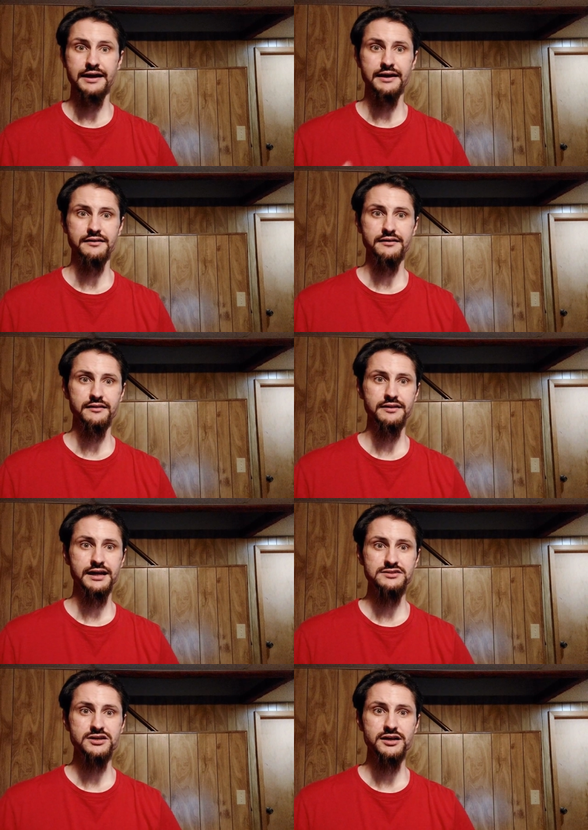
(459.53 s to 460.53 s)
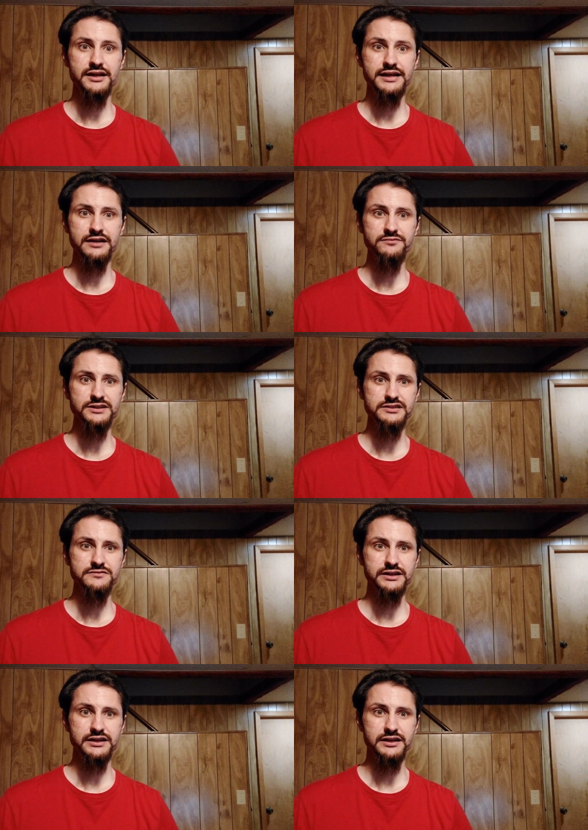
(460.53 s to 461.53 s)
And that's all I got for this
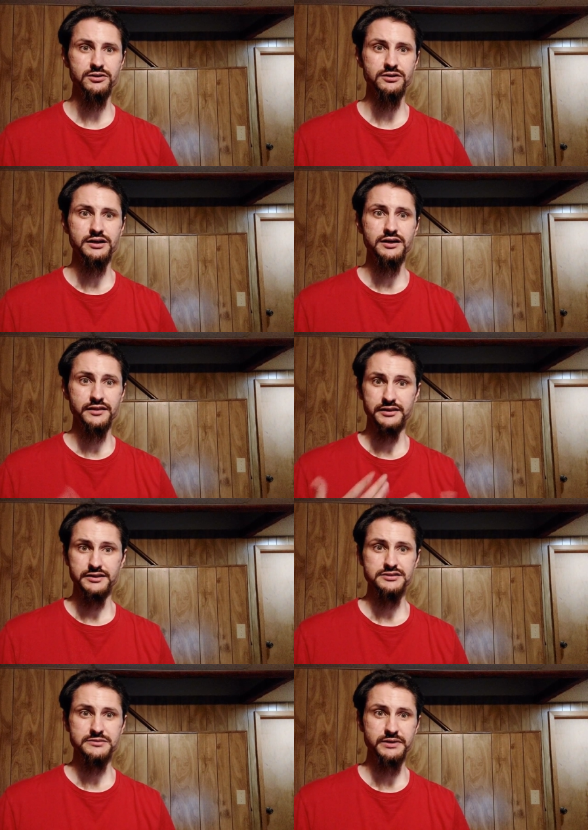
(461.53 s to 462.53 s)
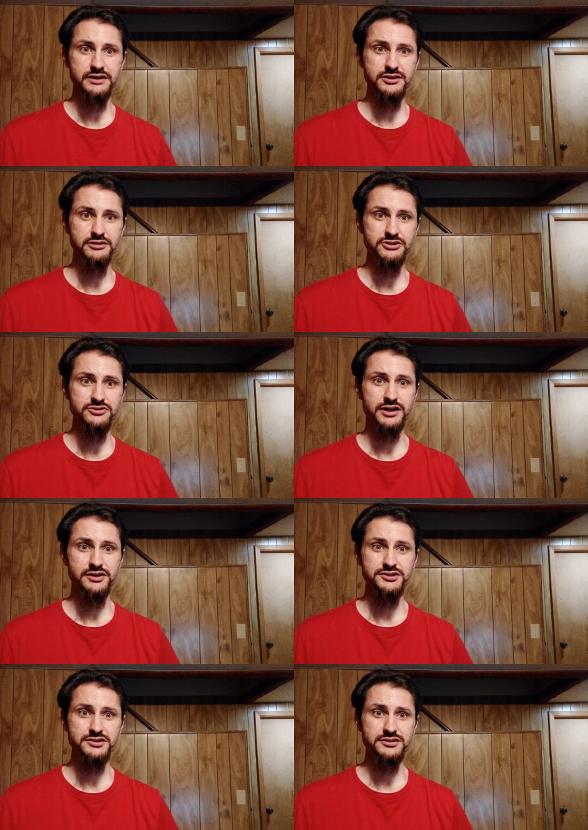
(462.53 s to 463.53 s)
video. This has been your
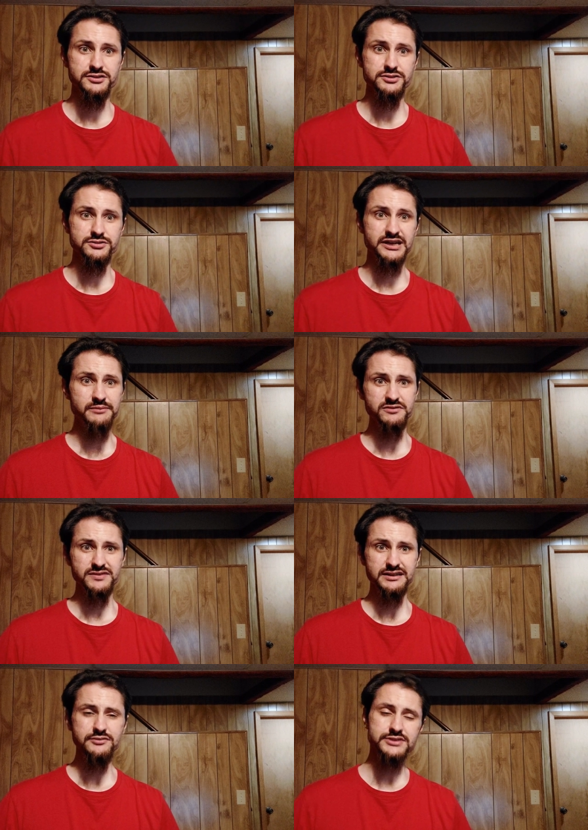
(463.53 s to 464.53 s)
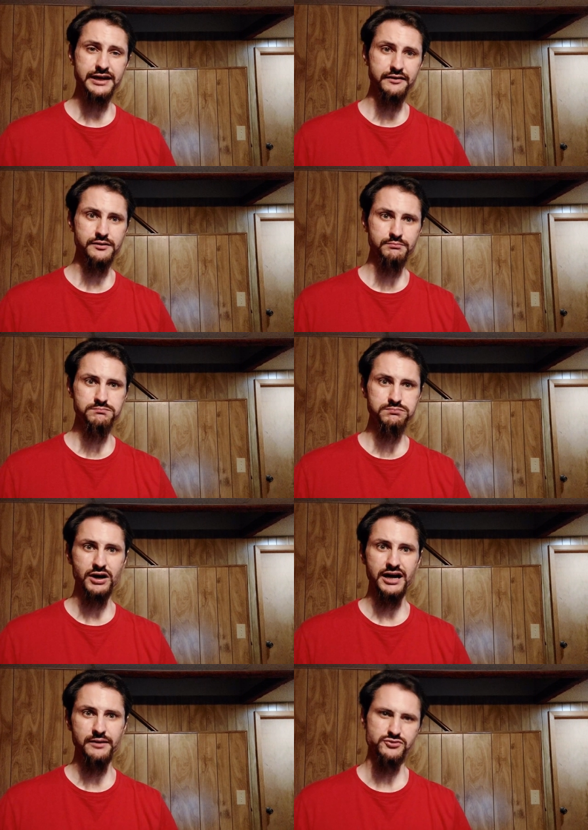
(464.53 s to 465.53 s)
introduction to number fields and the
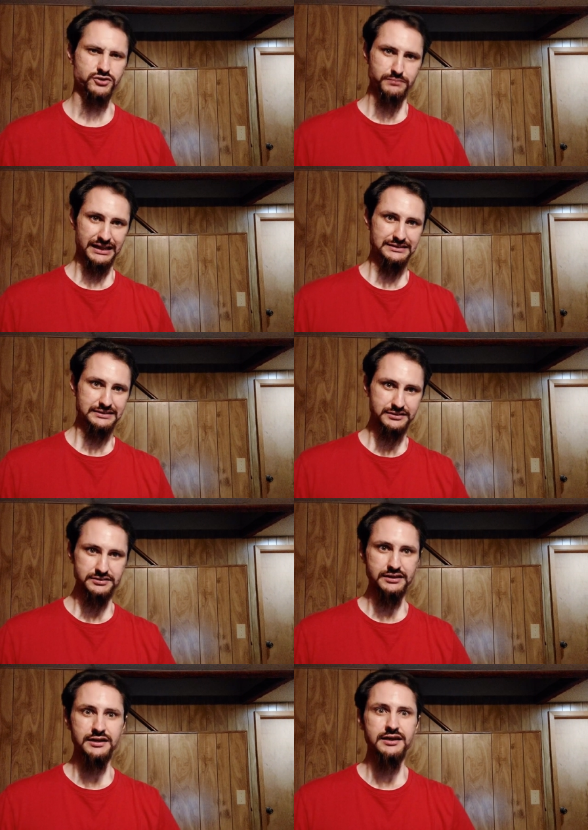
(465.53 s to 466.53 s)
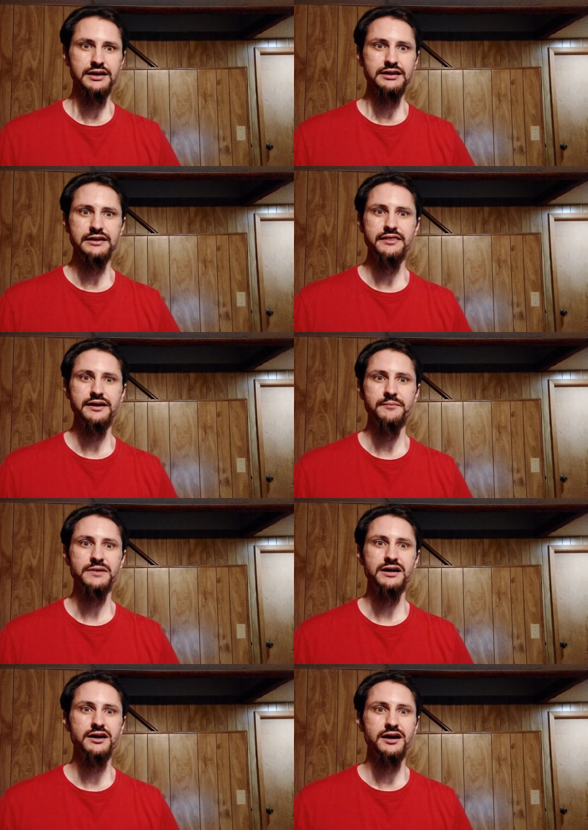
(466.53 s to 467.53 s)
primes or places in
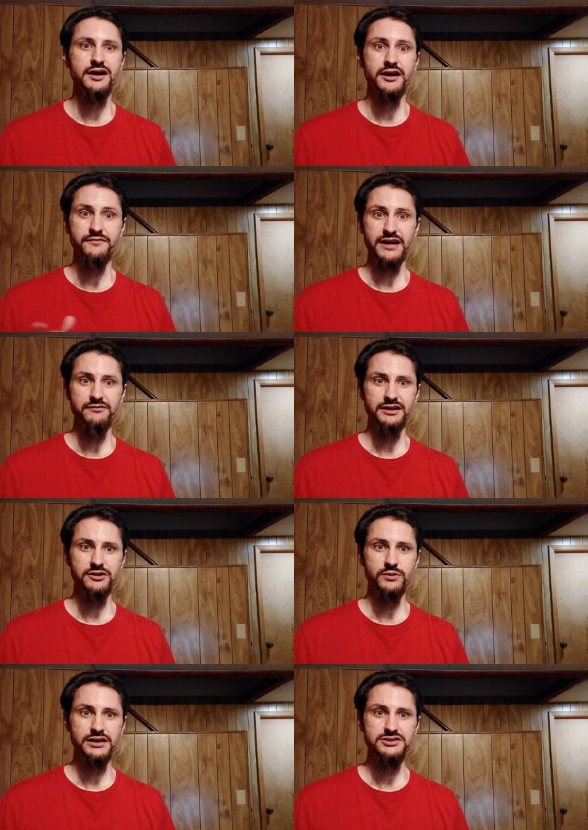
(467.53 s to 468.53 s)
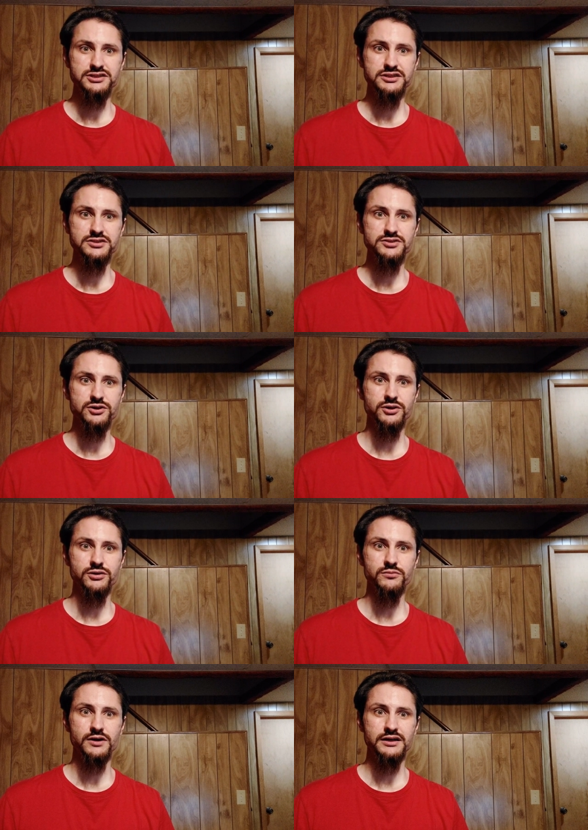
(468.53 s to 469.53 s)
them. If you have any questions
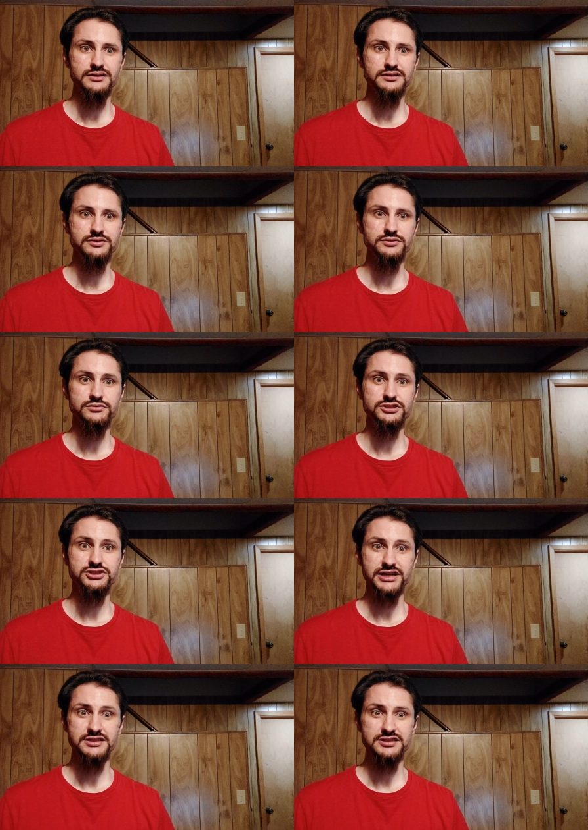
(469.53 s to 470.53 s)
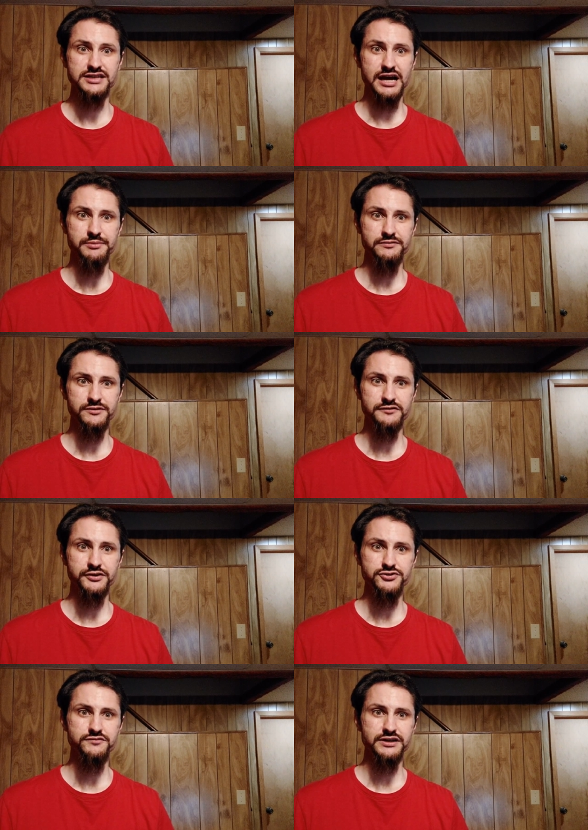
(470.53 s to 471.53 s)
or want to suggest a topic for a
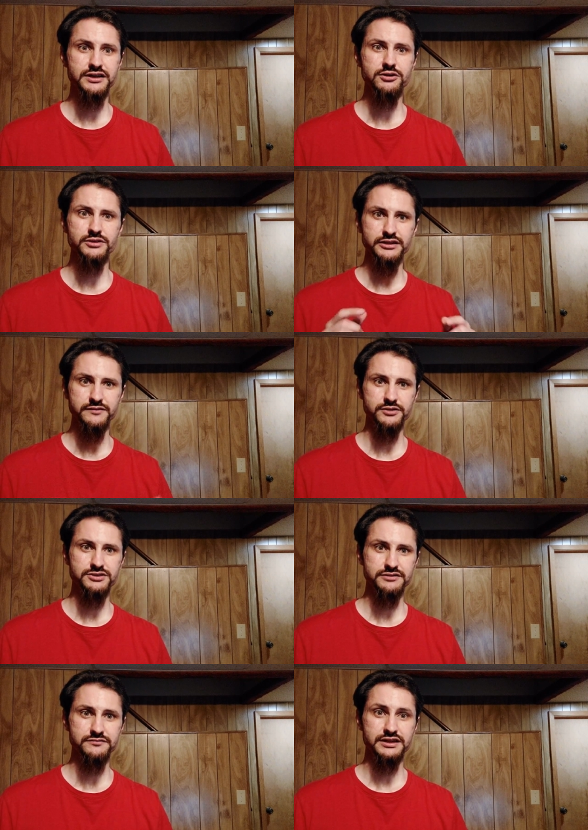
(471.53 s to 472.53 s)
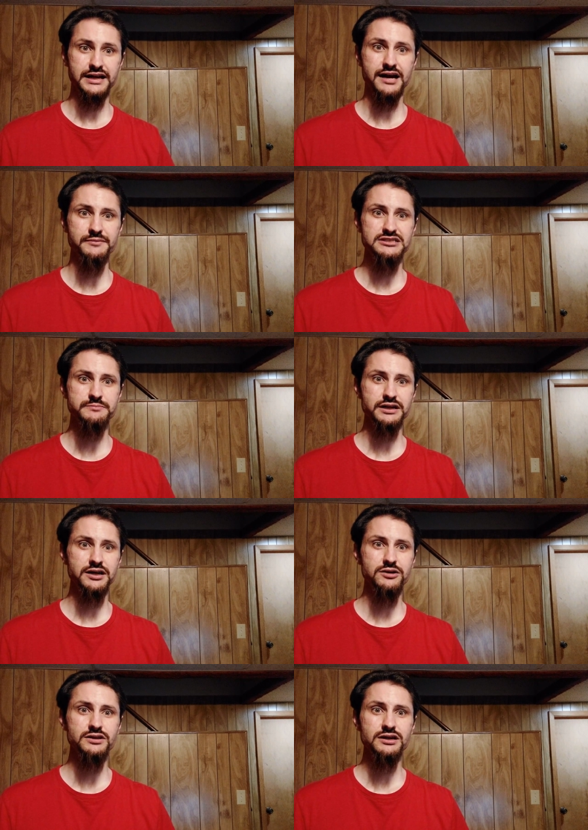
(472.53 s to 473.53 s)
future video, leave those in the comments
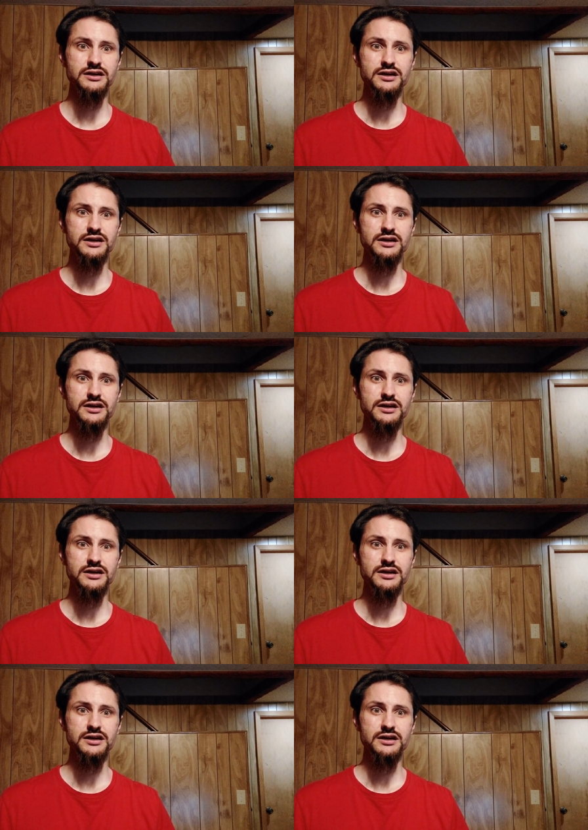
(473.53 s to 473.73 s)
below.